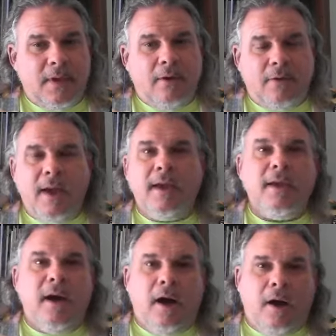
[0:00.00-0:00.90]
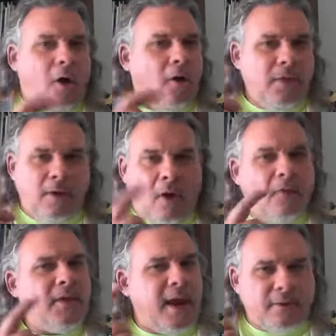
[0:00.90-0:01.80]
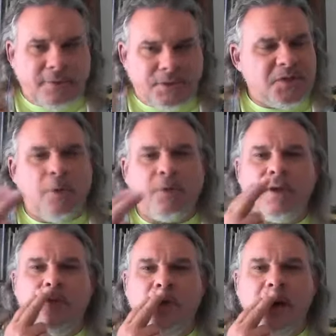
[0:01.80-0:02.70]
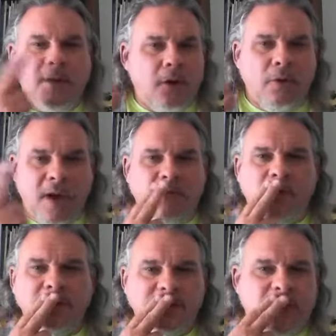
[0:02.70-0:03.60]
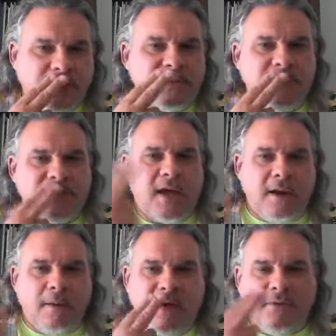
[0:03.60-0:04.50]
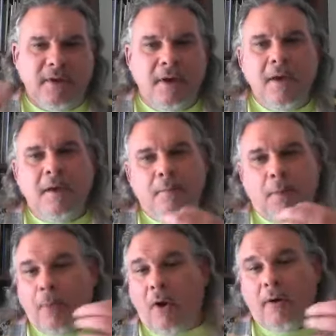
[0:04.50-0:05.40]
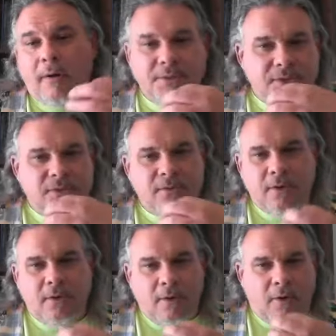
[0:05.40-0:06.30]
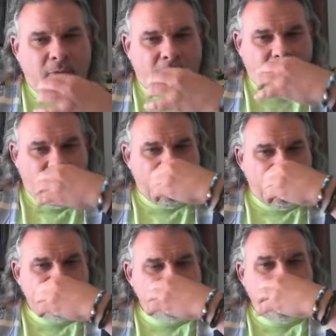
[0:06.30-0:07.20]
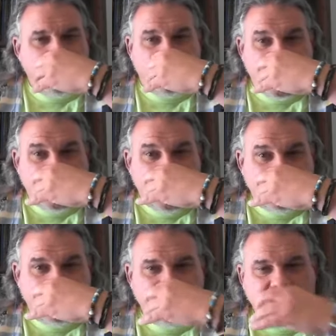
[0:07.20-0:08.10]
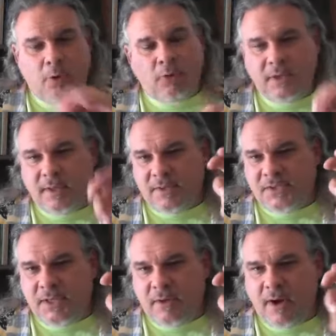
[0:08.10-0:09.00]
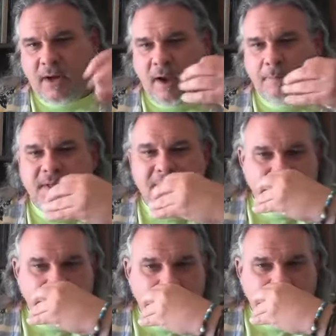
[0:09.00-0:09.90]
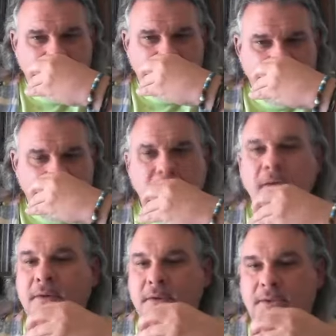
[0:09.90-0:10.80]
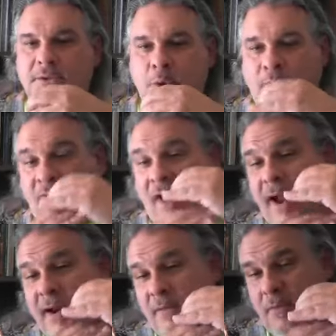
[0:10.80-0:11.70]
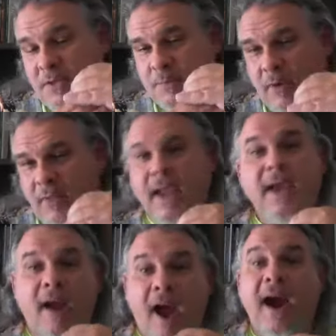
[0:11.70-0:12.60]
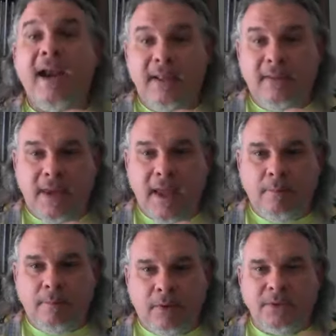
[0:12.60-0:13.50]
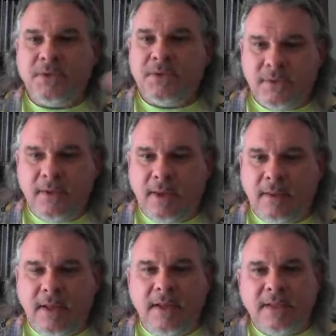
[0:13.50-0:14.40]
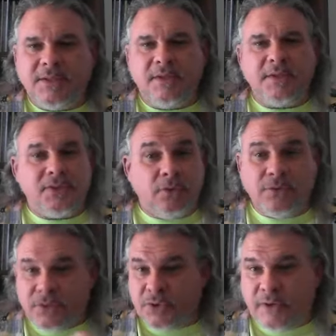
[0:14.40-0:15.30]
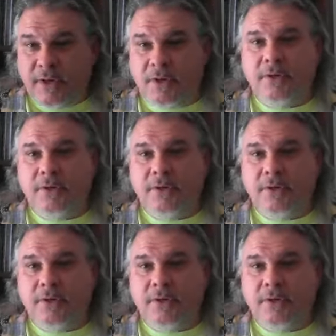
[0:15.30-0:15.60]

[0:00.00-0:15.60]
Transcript: Okay. All the characters are smoking the way, everyone smokes this kind of method. But Barnes, throughout the whole film, is smoking like this, holding the cigarette cupped in his hand to provide this part of the hand hiding the embers. And that's something soldiers are trained to